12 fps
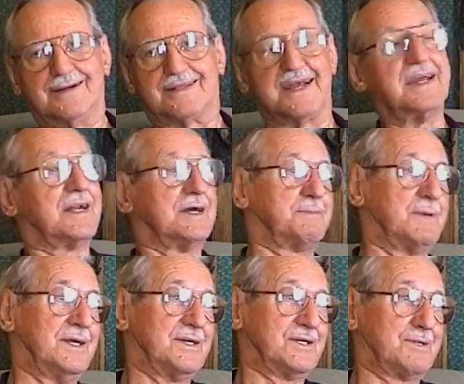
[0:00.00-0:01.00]
Thinking I was
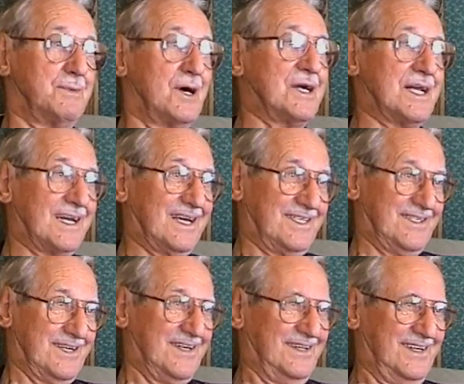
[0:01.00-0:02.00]
being a smart aleck, you
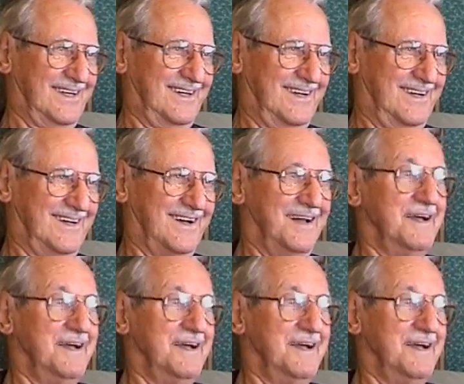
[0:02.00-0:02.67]
know. Uh -huh.